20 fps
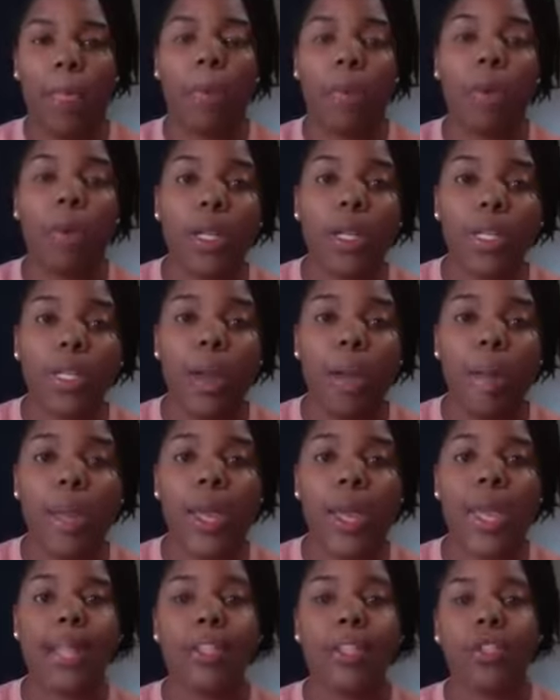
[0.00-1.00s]
Put them
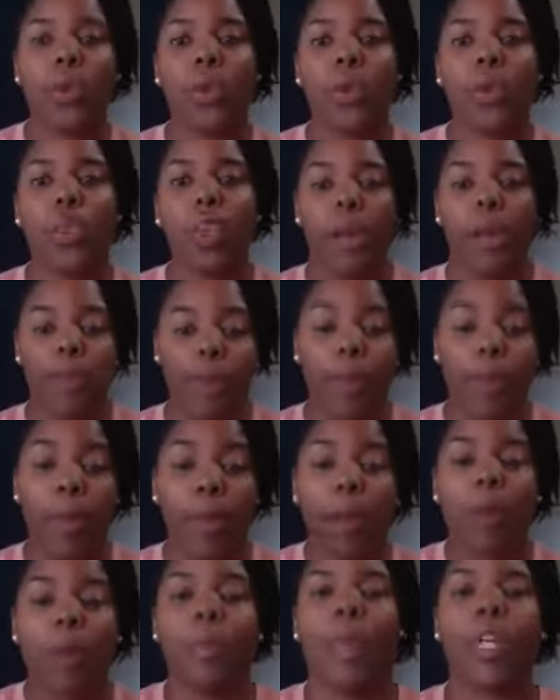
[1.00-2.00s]
into the
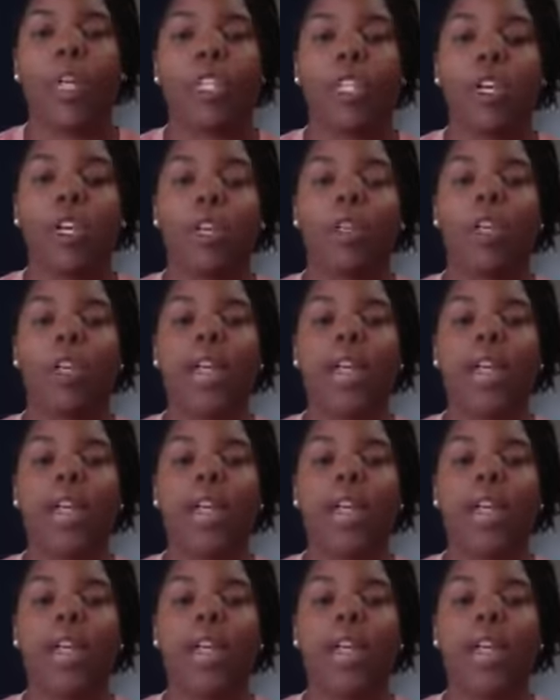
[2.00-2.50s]
bigger picture